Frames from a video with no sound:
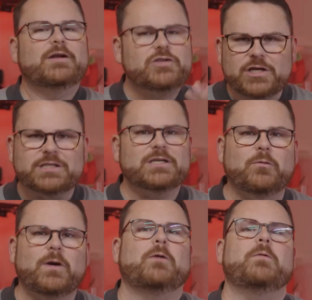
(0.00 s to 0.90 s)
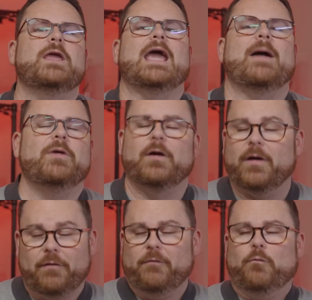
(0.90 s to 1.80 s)
Now, just a quick recap here
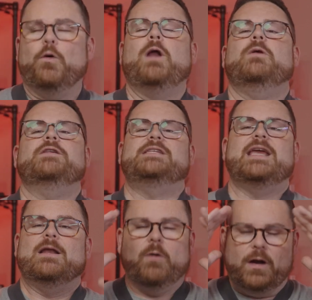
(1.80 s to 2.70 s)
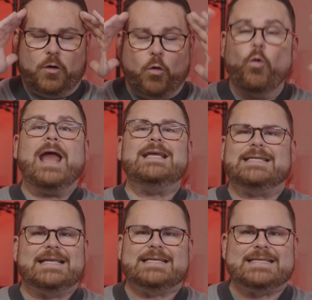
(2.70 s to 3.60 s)
of what we've seen, what
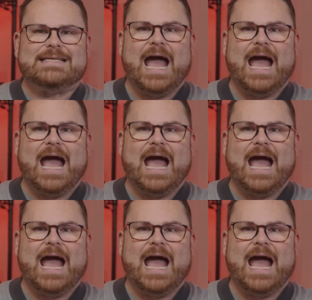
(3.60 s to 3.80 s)
craziness is